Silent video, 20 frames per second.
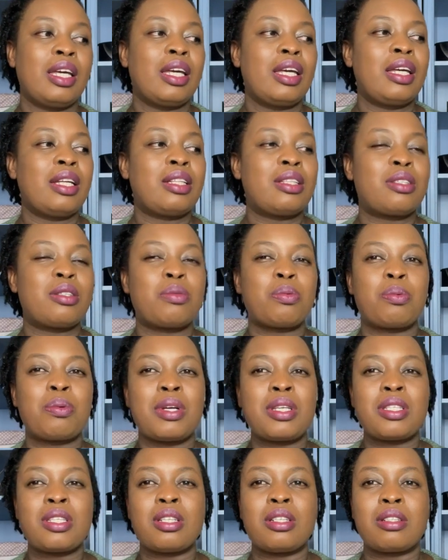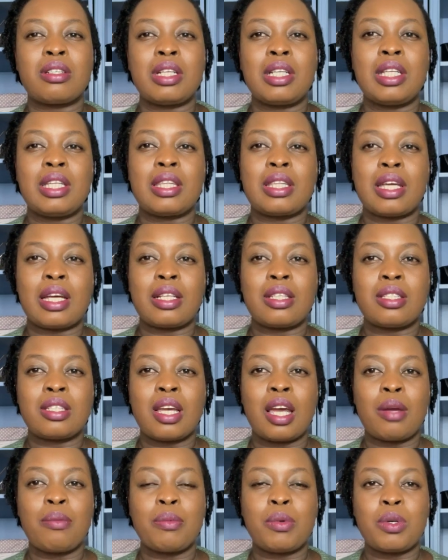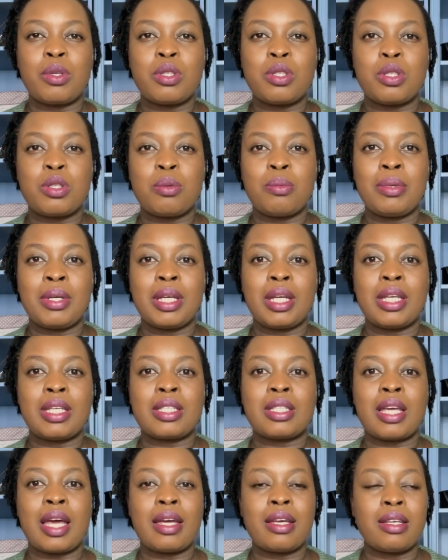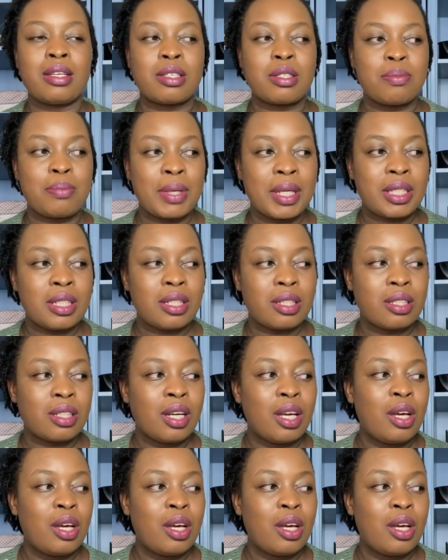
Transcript: It wasn't really that time consuming as I expected.